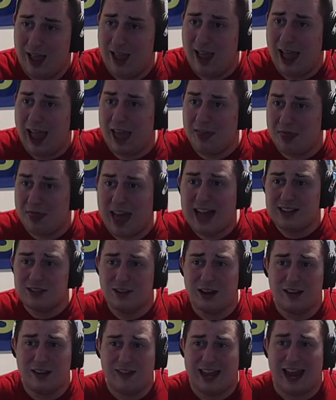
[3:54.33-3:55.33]
And that's,
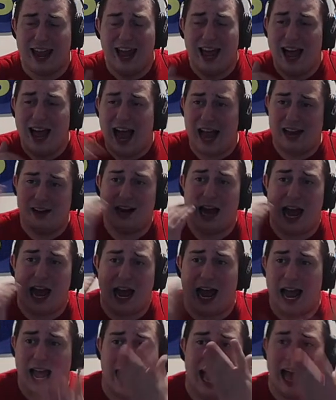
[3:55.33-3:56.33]
like, I,
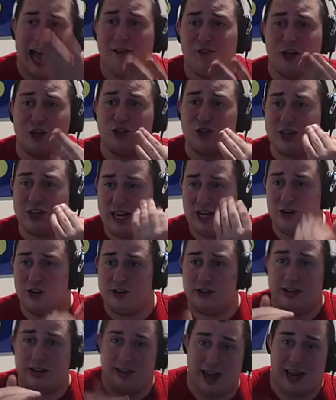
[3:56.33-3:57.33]
I have to
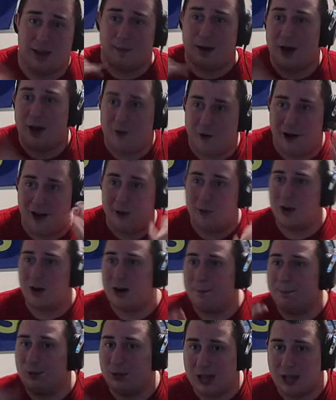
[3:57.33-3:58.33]
strategically think about how I want
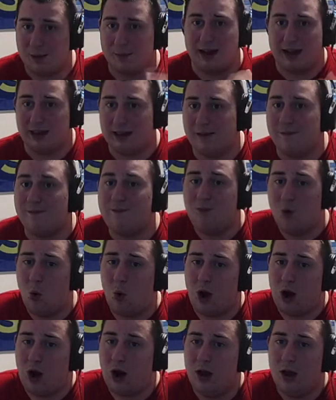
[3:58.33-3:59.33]
to play my Elite
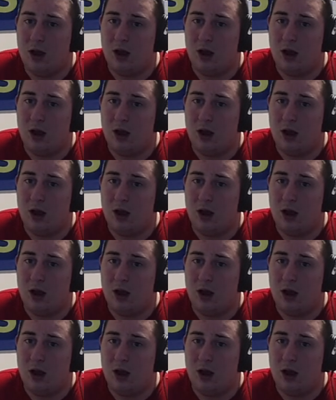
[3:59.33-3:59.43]
Four.